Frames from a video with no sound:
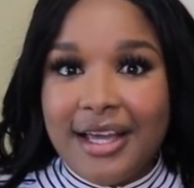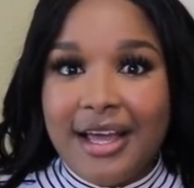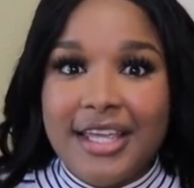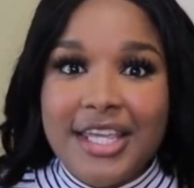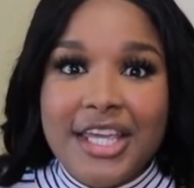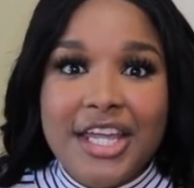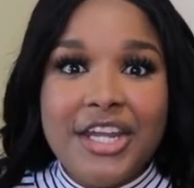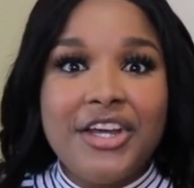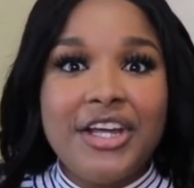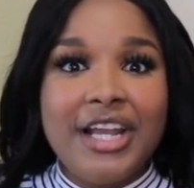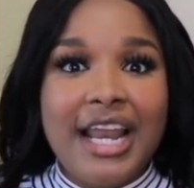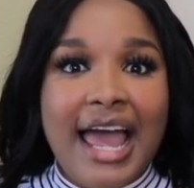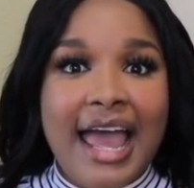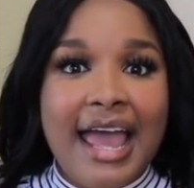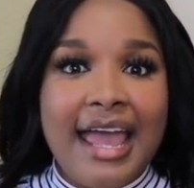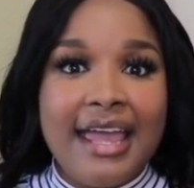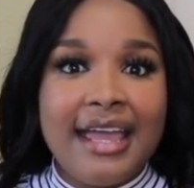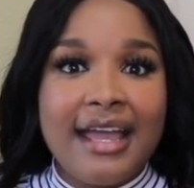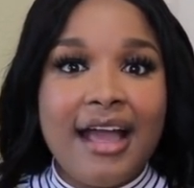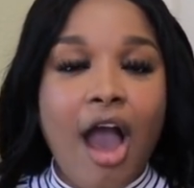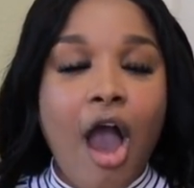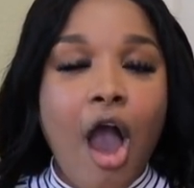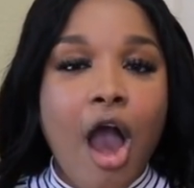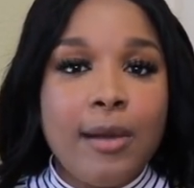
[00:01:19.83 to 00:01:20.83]
you know,
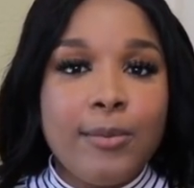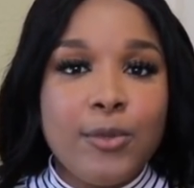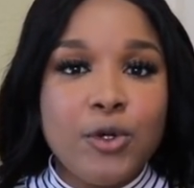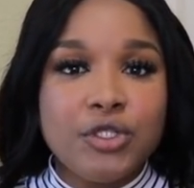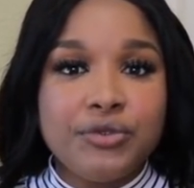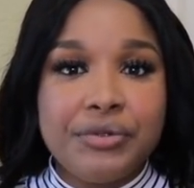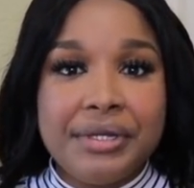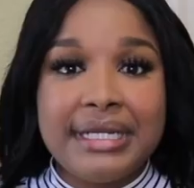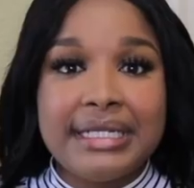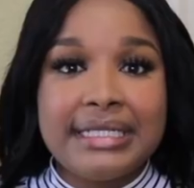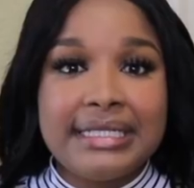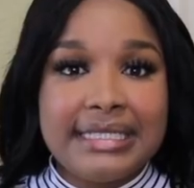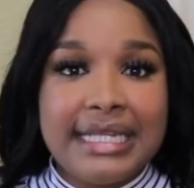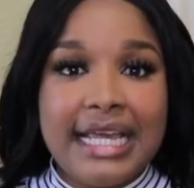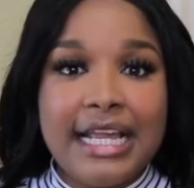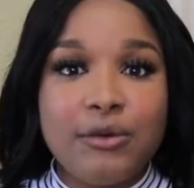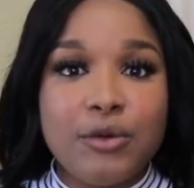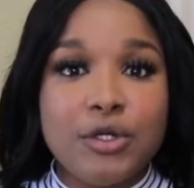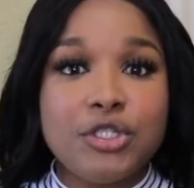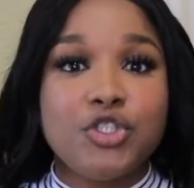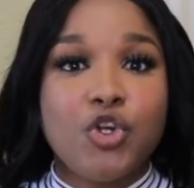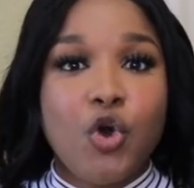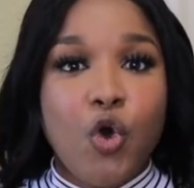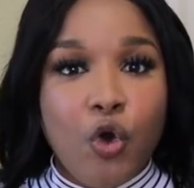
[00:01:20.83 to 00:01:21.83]
like almost when the sale
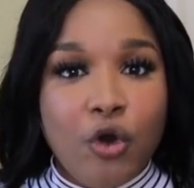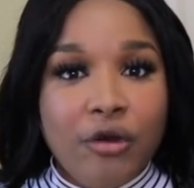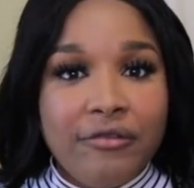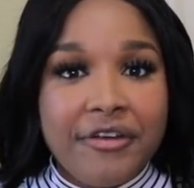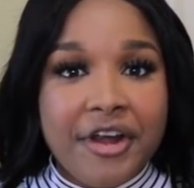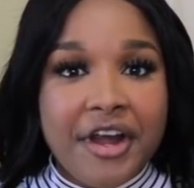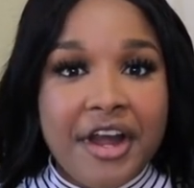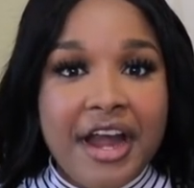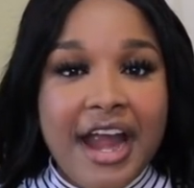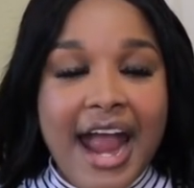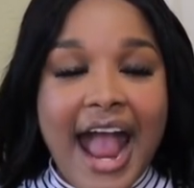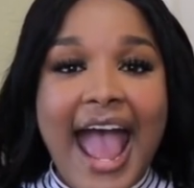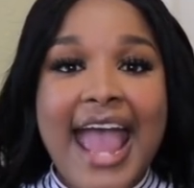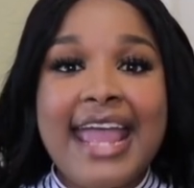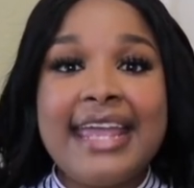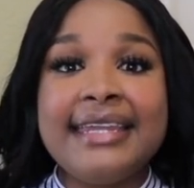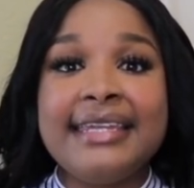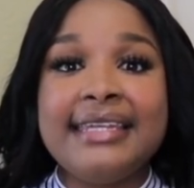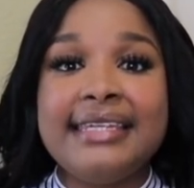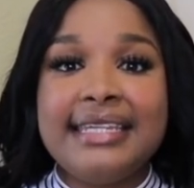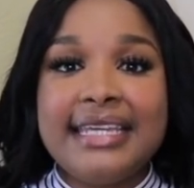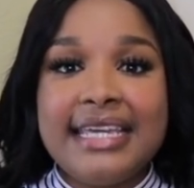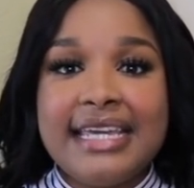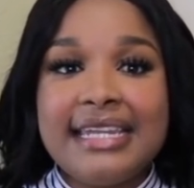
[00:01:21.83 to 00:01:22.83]
was over, I
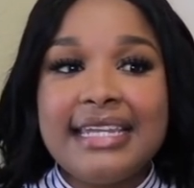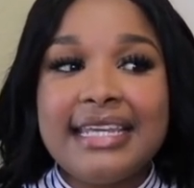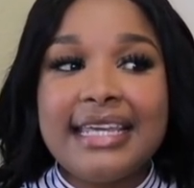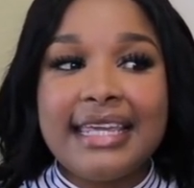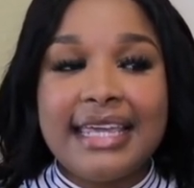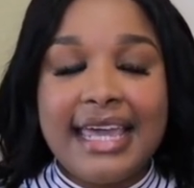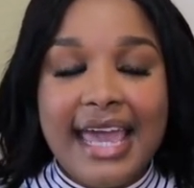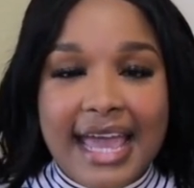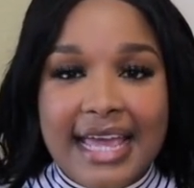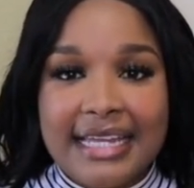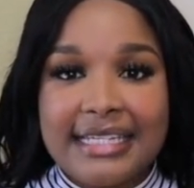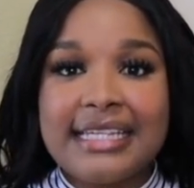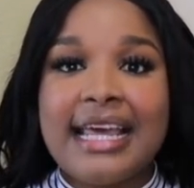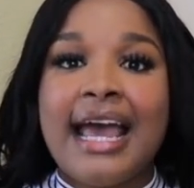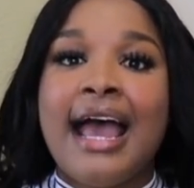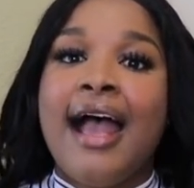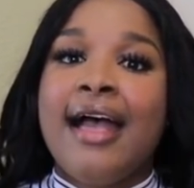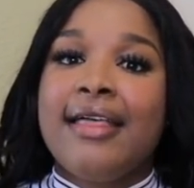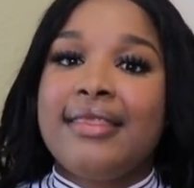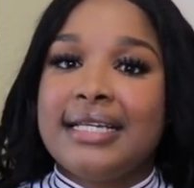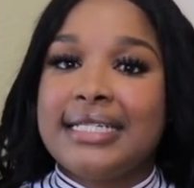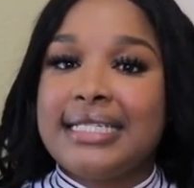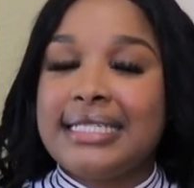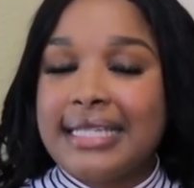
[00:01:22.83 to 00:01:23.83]
did get
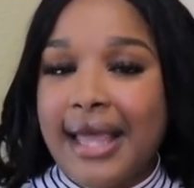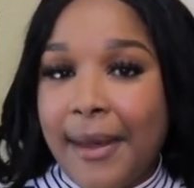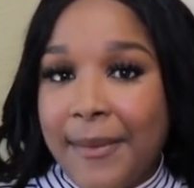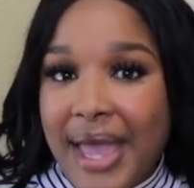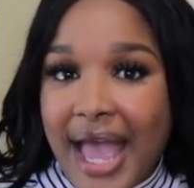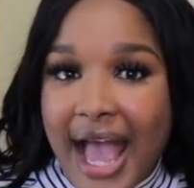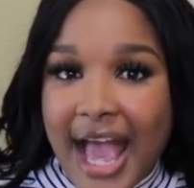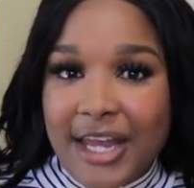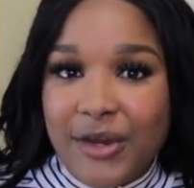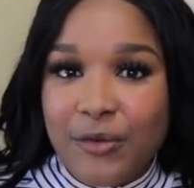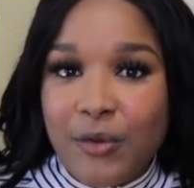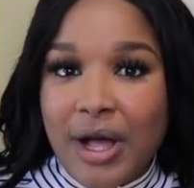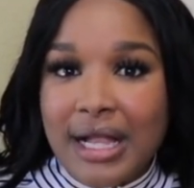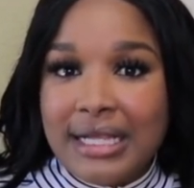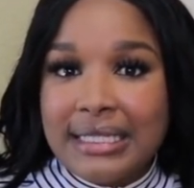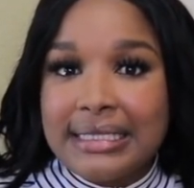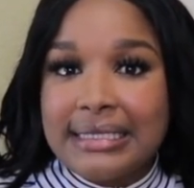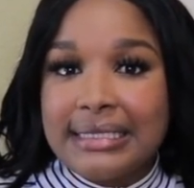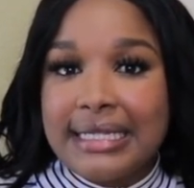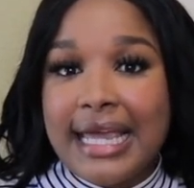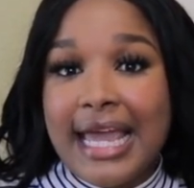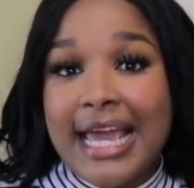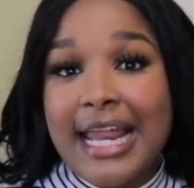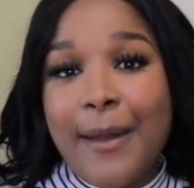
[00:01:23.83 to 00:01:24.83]
the semi-annual
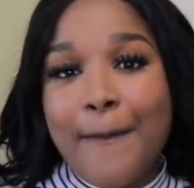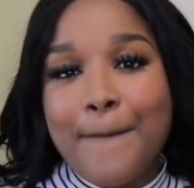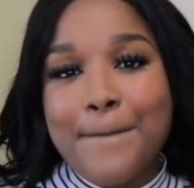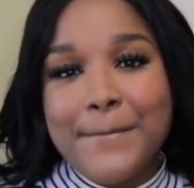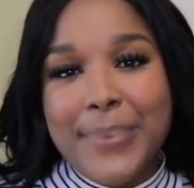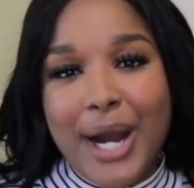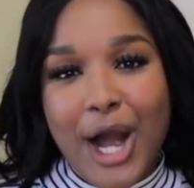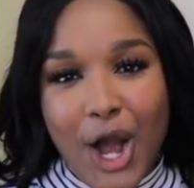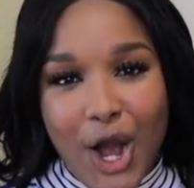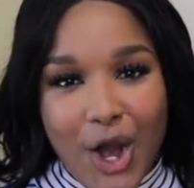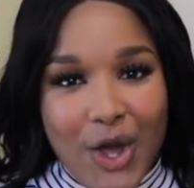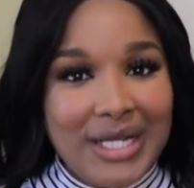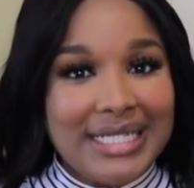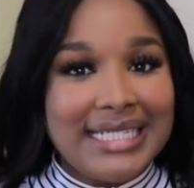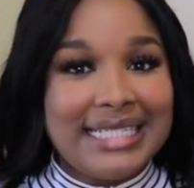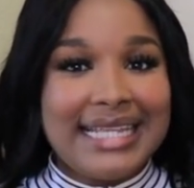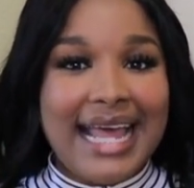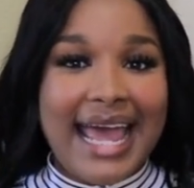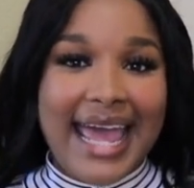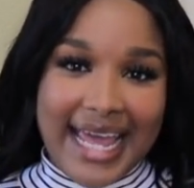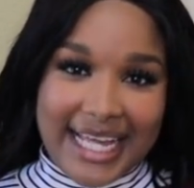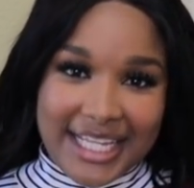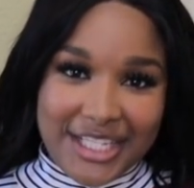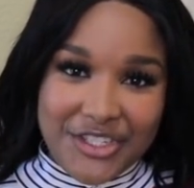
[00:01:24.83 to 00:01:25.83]
sale plus
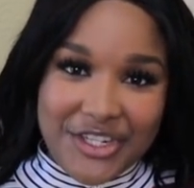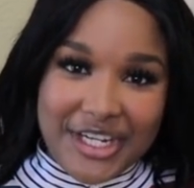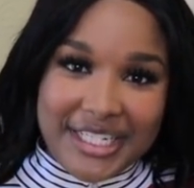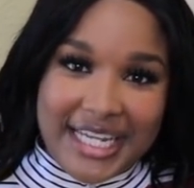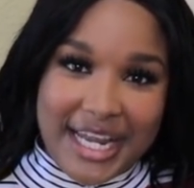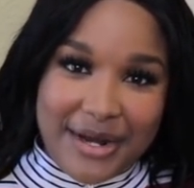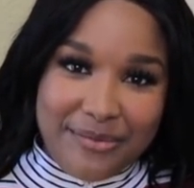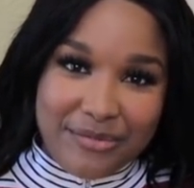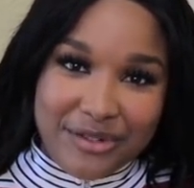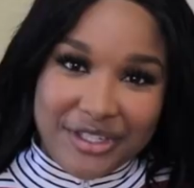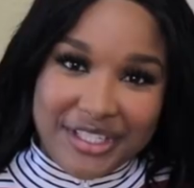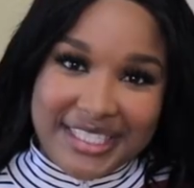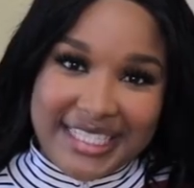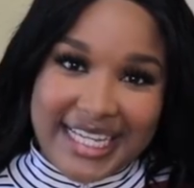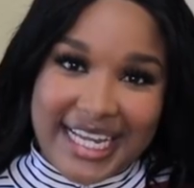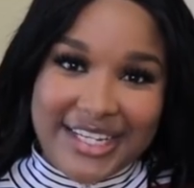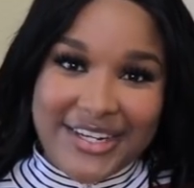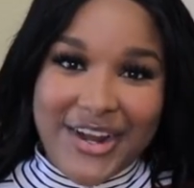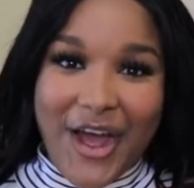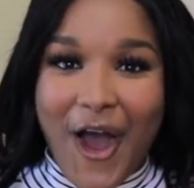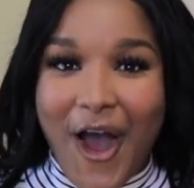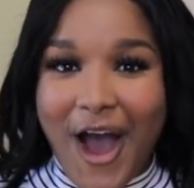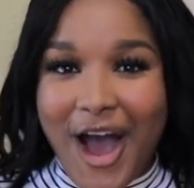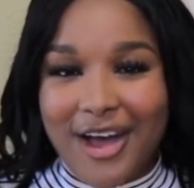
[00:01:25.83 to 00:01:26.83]
an extra
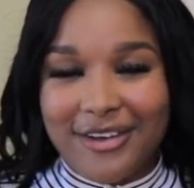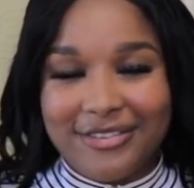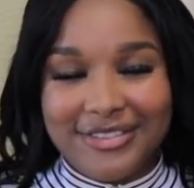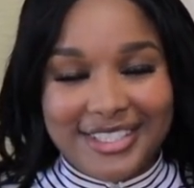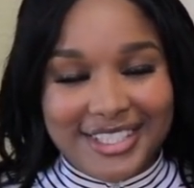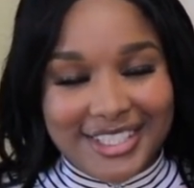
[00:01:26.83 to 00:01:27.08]
10% off.